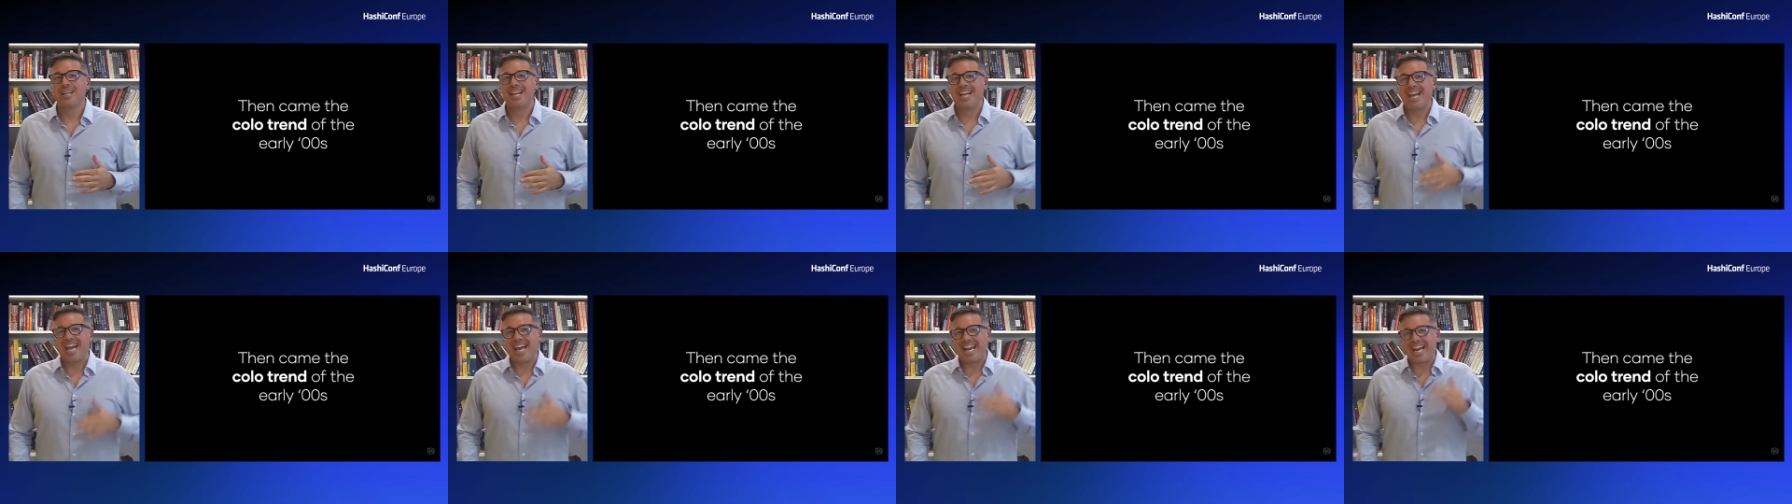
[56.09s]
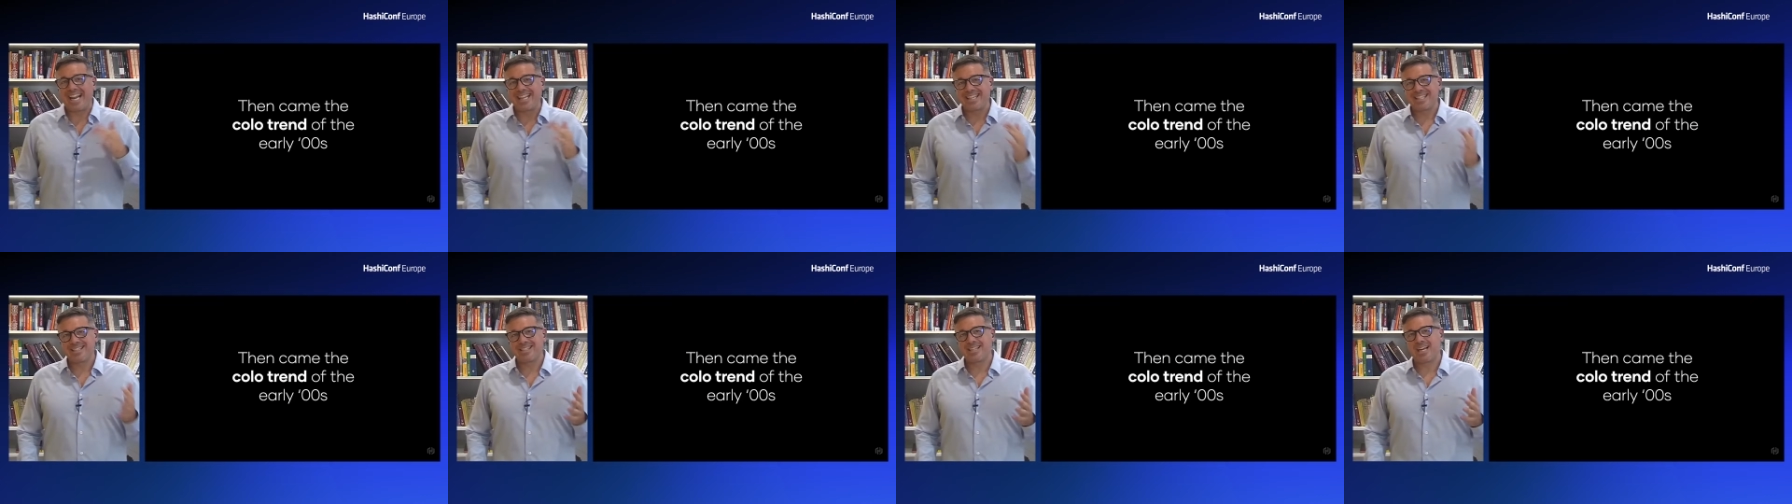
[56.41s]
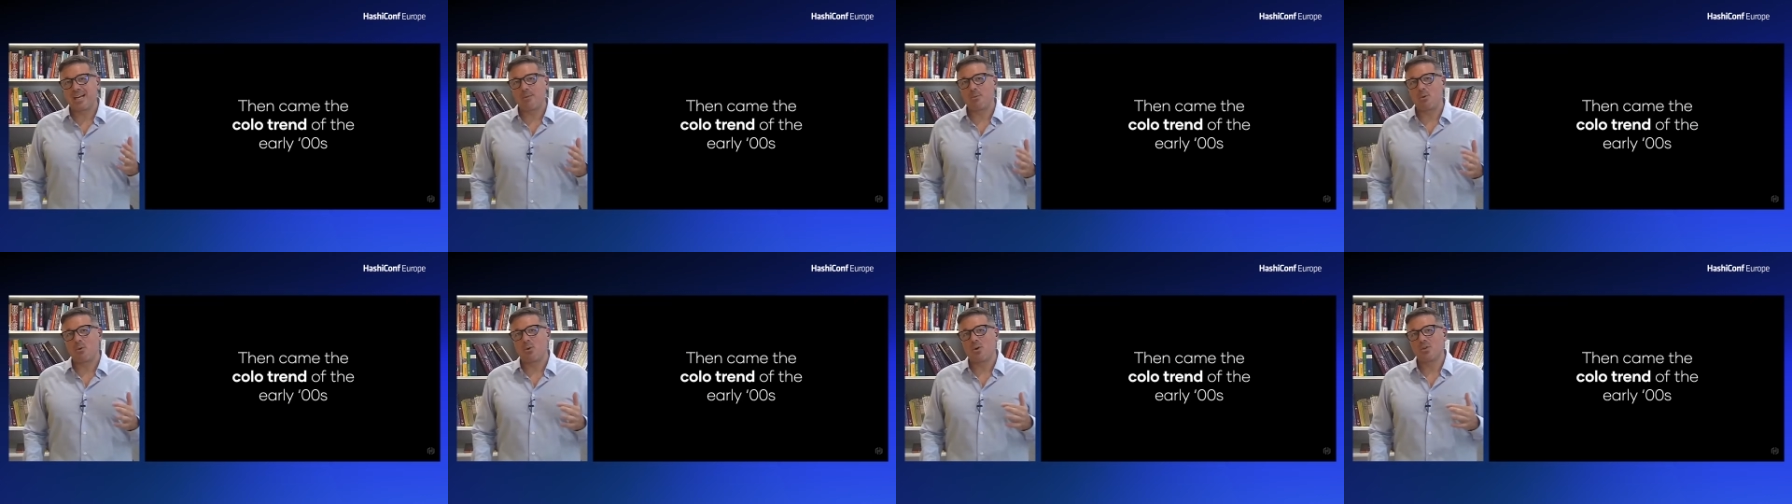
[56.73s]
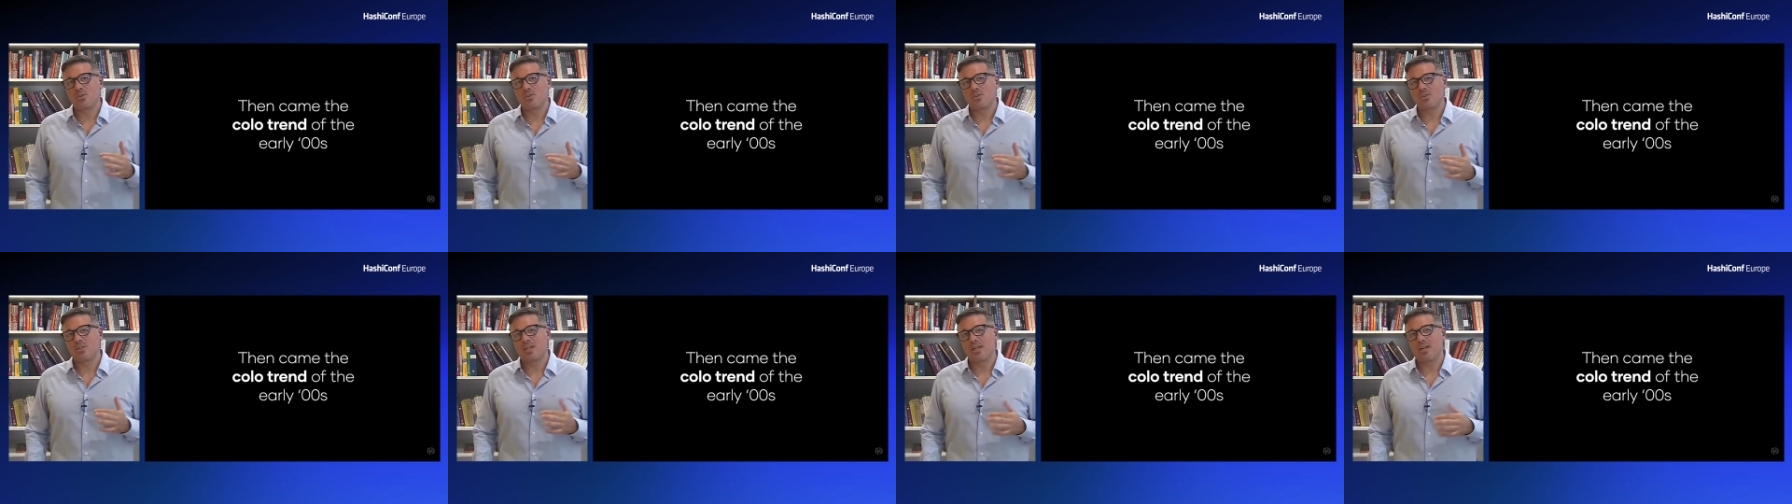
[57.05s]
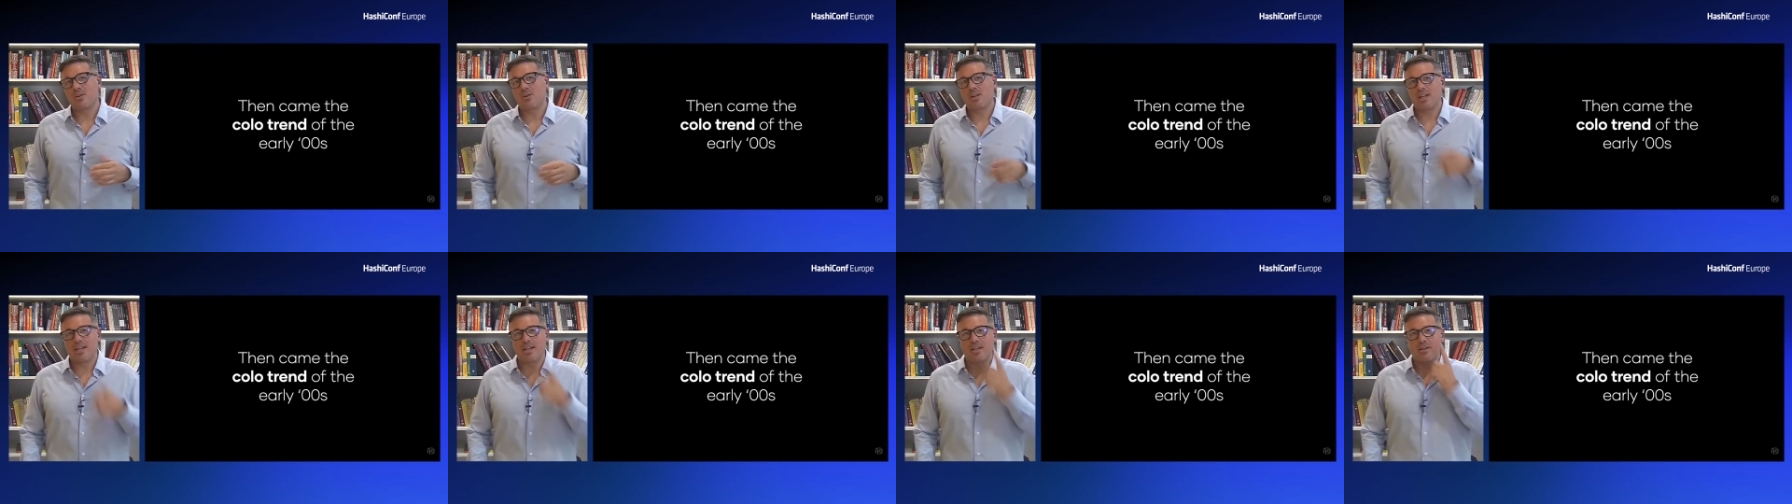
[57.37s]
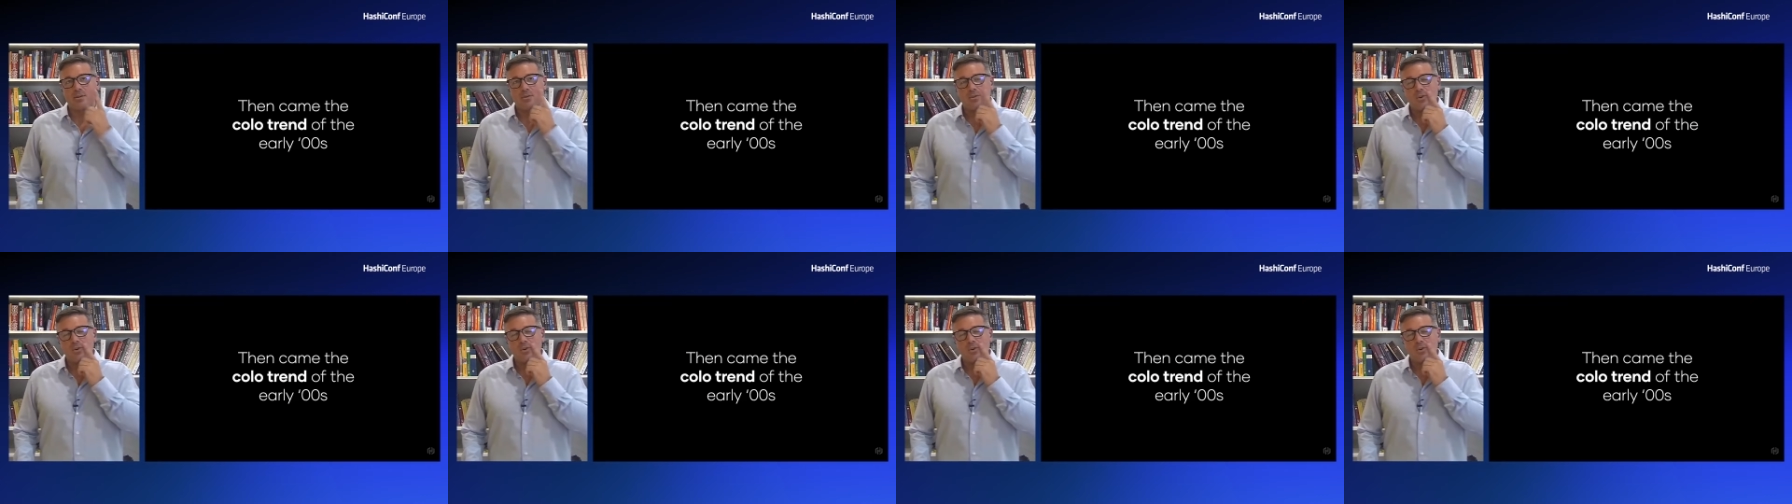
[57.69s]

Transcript: And at the time, we were also saying, okay,